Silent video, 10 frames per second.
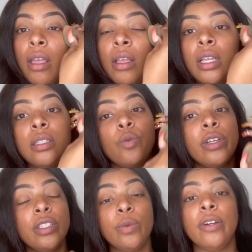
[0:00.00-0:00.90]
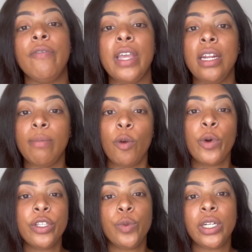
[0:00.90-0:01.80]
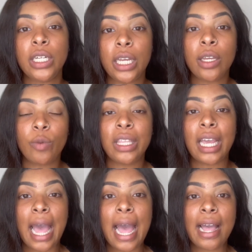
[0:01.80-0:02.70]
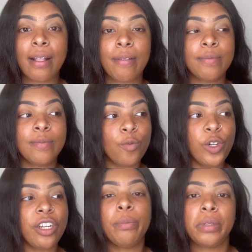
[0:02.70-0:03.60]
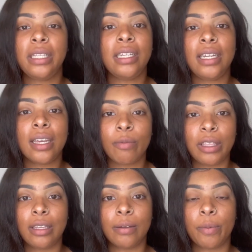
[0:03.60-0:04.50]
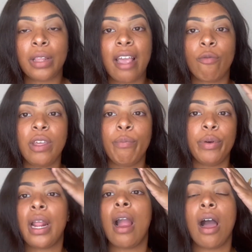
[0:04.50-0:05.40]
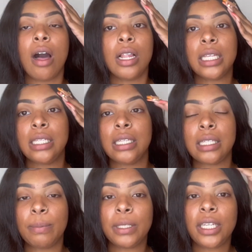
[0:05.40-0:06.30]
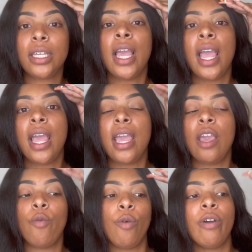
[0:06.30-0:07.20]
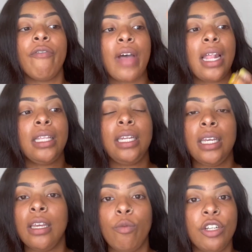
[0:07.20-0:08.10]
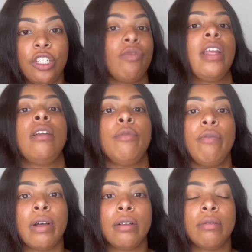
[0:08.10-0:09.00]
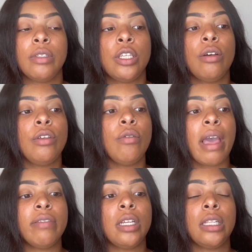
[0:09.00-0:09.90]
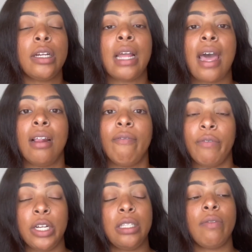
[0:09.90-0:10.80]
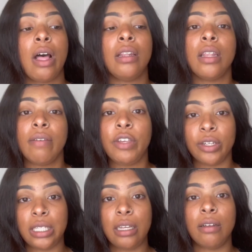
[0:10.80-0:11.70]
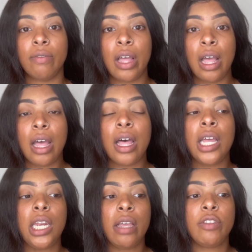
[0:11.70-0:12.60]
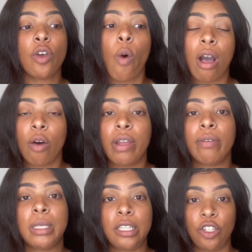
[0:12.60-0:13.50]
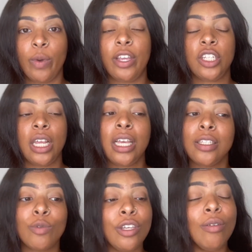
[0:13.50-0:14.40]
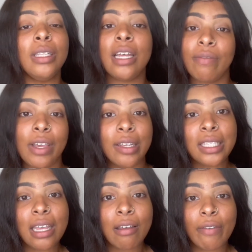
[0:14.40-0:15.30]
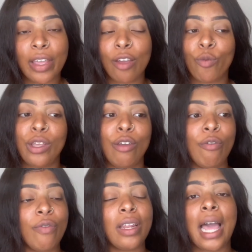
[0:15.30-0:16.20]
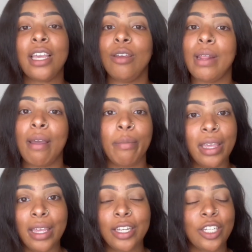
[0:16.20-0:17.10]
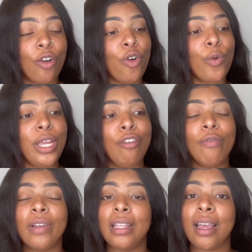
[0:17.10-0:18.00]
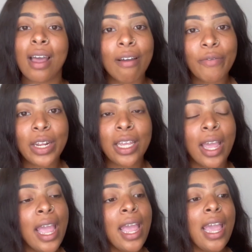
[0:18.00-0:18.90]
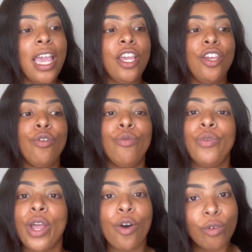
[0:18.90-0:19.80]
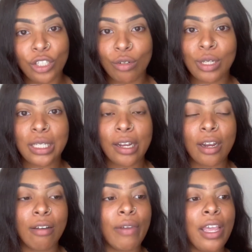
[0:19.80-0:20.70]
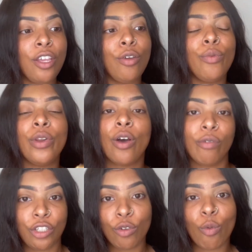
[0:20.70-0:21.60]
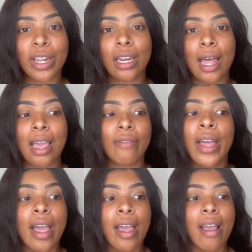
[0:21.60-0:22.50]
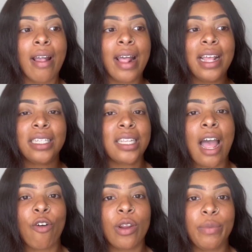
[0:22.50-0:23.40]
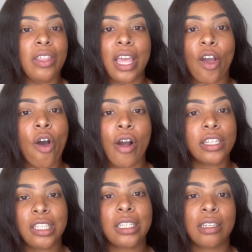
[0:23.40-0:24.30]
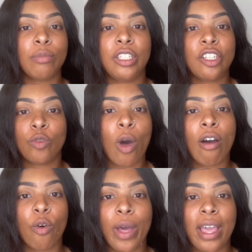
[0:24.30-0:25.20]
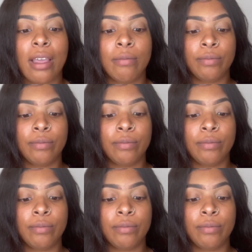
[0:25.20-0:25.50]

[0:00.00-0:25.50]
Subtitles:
Because once we're fed up and once we're done with a guy, we're completely done with them. Like, we put our all into something, and when we're finally done, we're just ready to move on. So you have to learn how to, first of all, love yourself enough to walk away from the situation. Because when you love yourself and when you feel like you that bitch, or when you feeling confident and you know what you deserve and you know what you want in life, it's not going to be that hard to simply just walk away.